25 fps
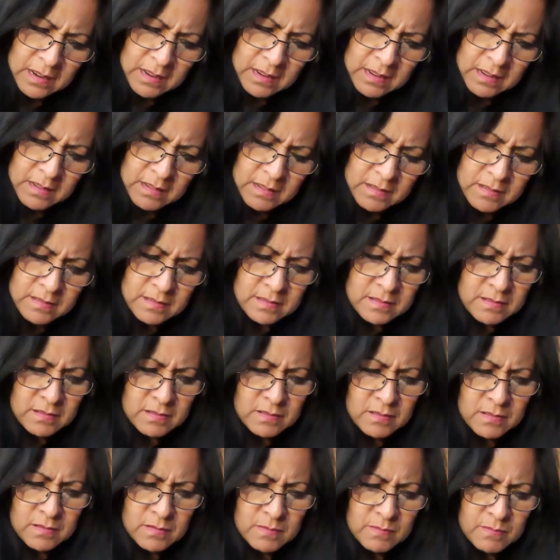And there's
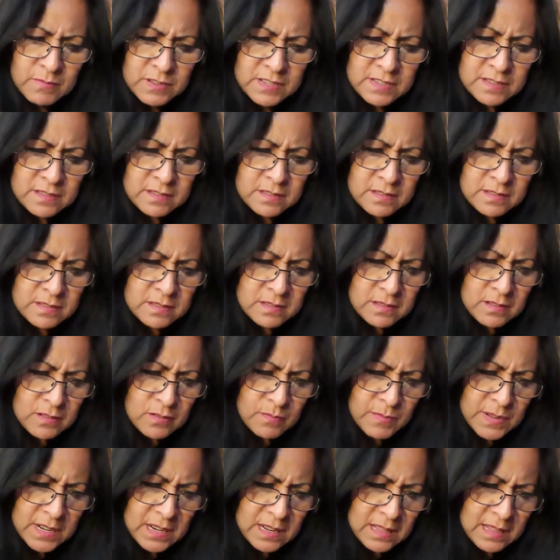so
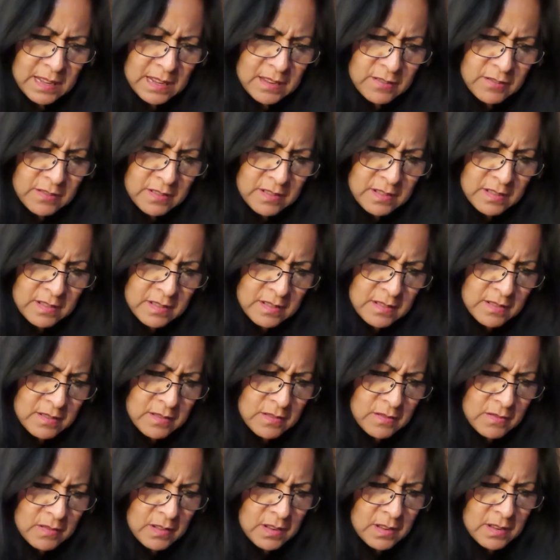many things you can
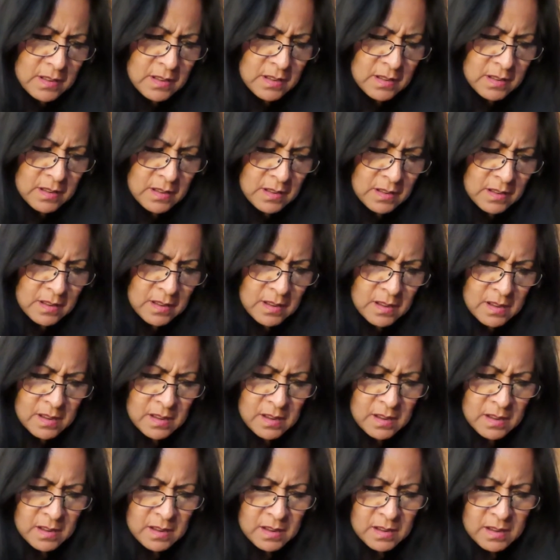do.
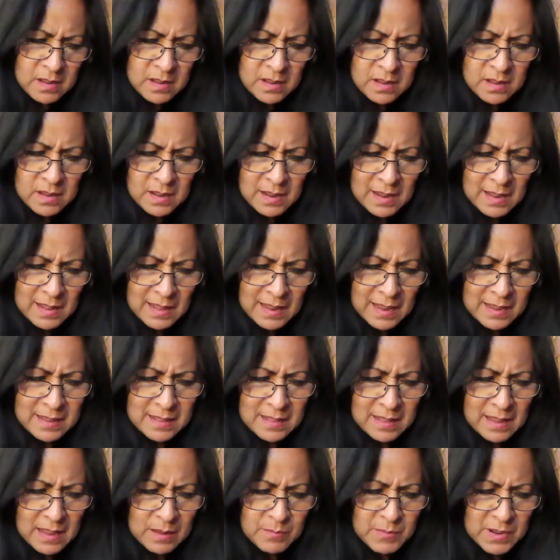I like
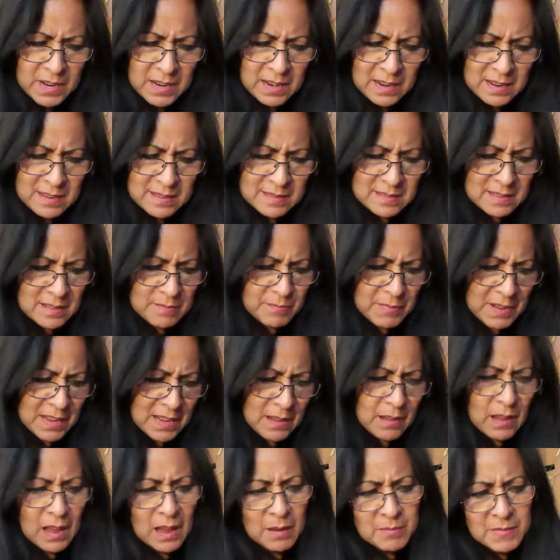laminating
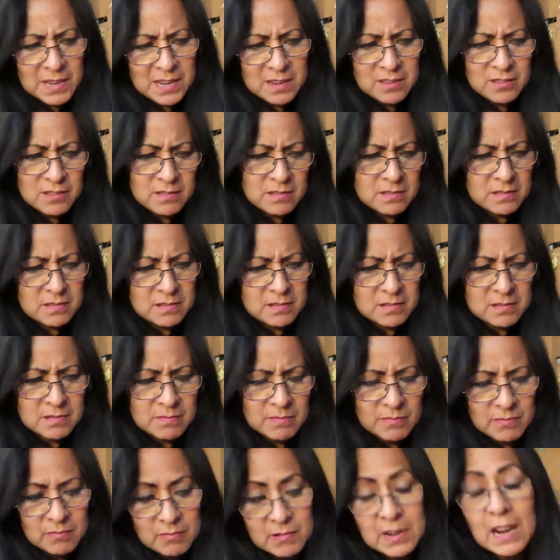because, I mean,
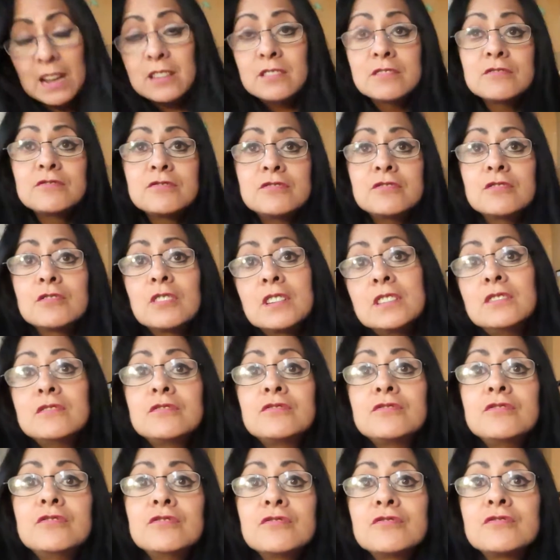what I used to do, I
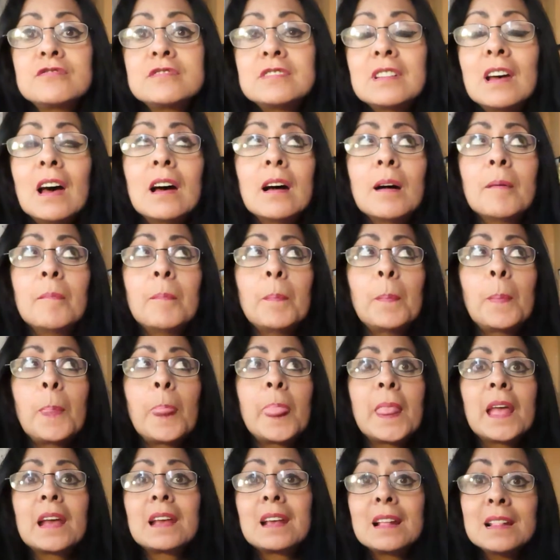used to use
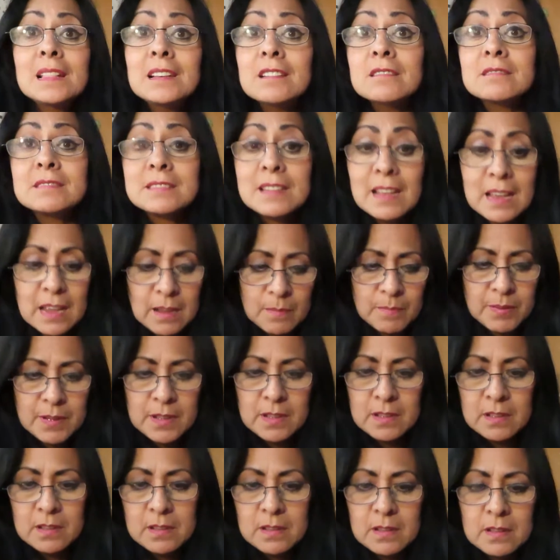clear tape.
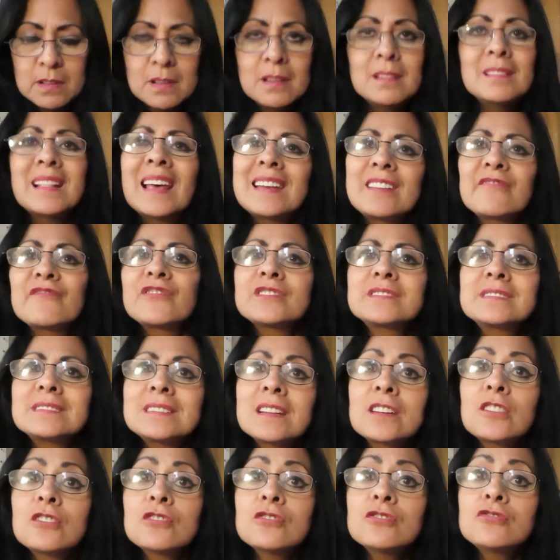Like for
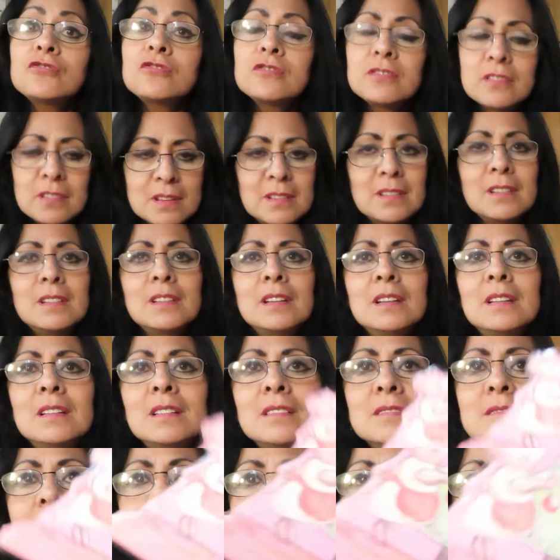stickers.
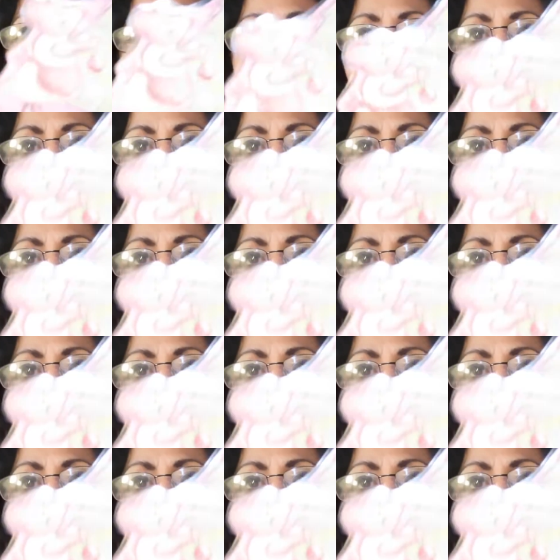So there